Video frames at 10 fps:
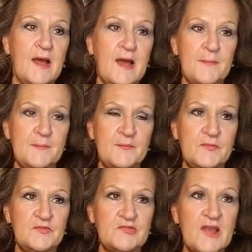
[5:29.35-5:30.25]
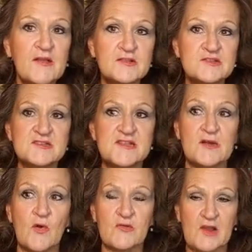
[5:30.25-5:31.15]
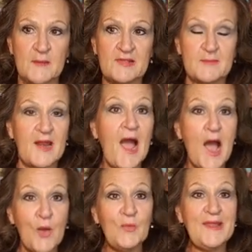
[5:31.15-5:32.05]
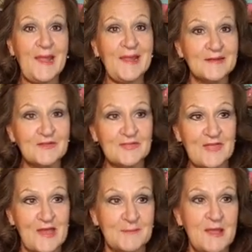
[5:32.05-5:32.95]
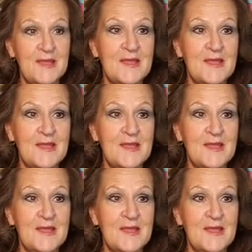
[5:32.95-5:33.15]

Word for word: uh, challenges and overcoming them, and how we handle them